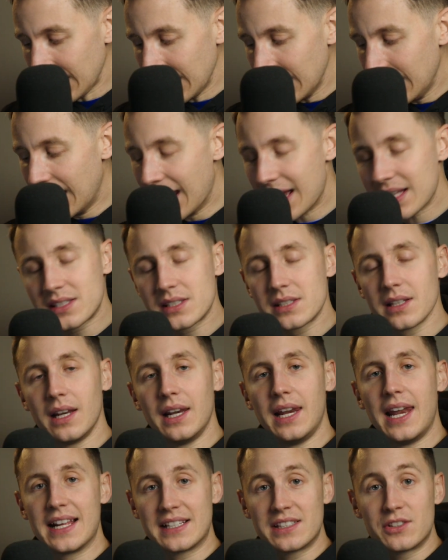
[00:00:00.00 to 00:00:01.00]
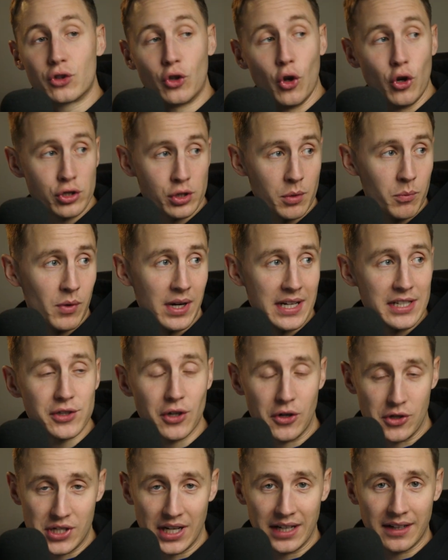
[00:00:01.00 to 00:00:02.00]
let's do some
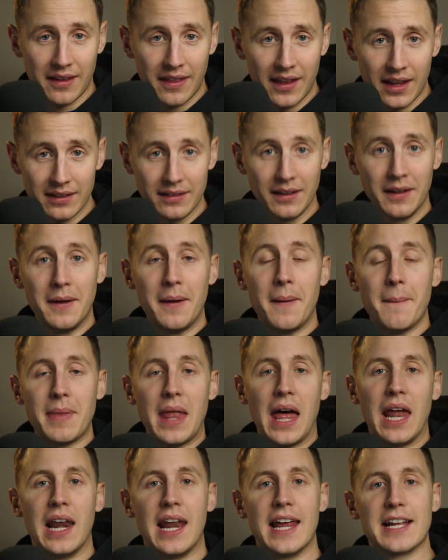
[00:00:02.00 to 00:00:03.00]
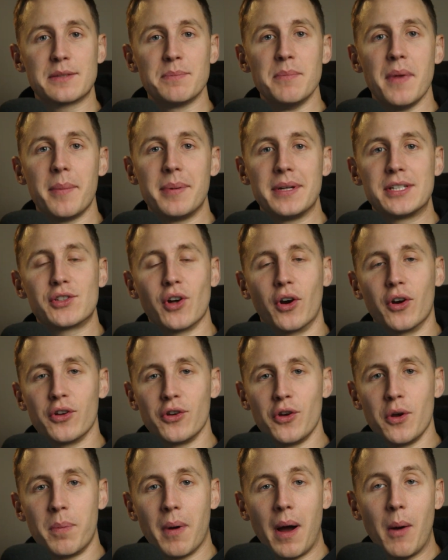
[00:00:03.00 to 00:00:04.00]
research into that, and let's maybe start a
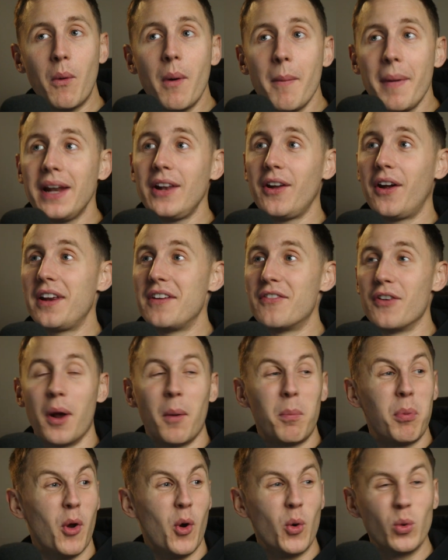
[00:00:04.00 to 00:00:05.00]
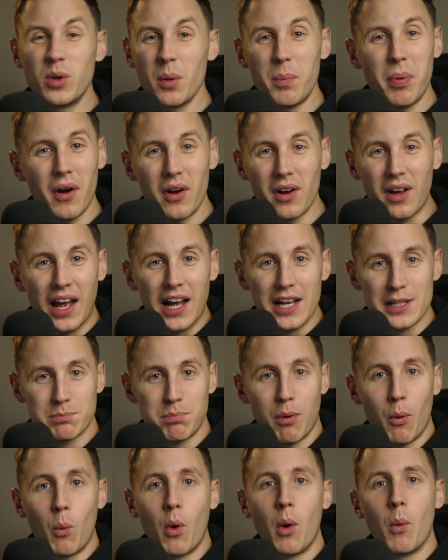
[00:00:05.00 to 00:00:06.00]
new and we might not even upload the podcast,
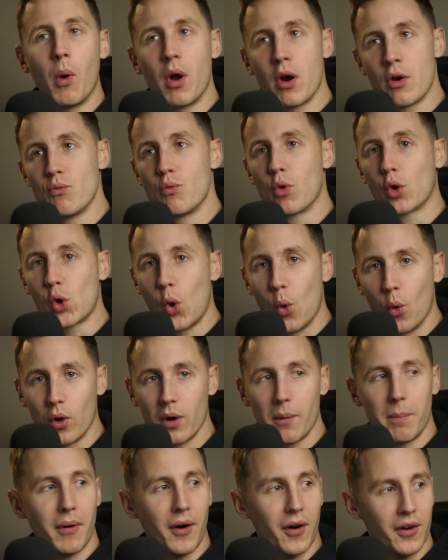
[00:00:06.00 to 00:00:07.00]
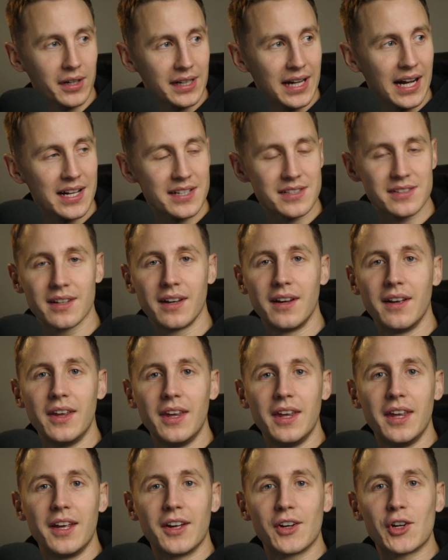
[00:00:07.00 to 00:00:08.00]
but we'll want to record a podcast
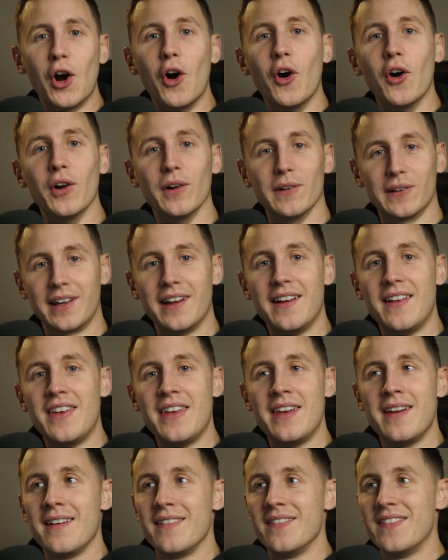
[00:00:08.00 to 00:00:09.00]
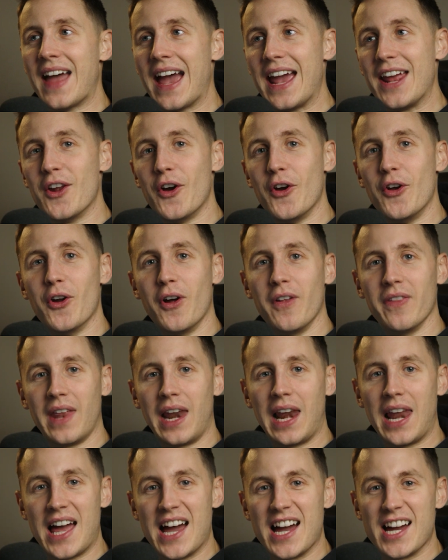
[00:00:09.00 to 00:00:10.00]
called Night Out on the
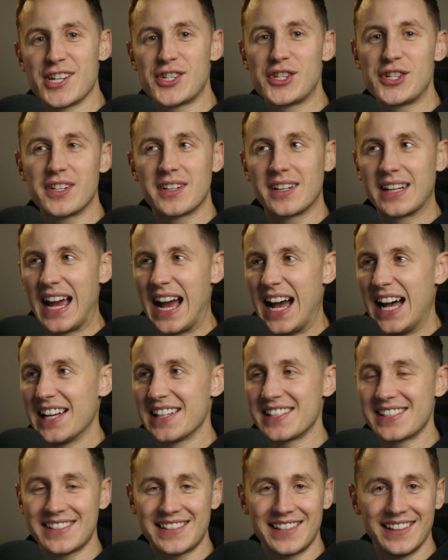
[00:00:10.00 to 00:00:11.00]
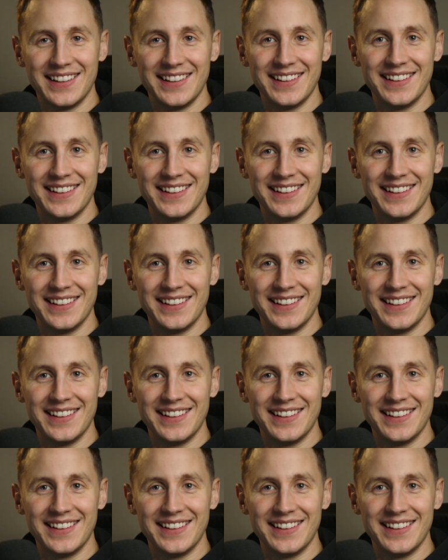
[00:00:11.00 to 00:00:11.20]
Lash Cast,